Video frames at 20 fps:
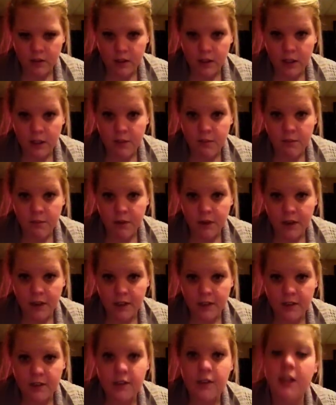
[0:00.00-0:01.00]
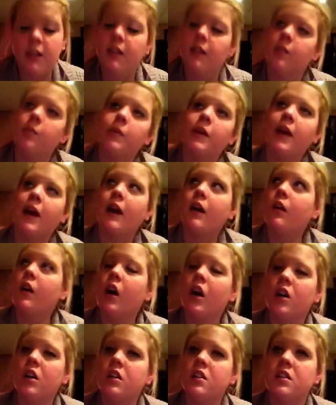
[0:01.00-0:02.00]
keep forgetting to take them. Like, how
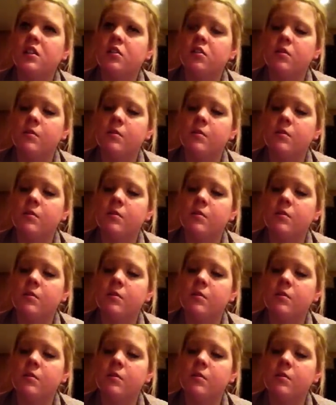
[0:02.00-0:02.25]
hard is it to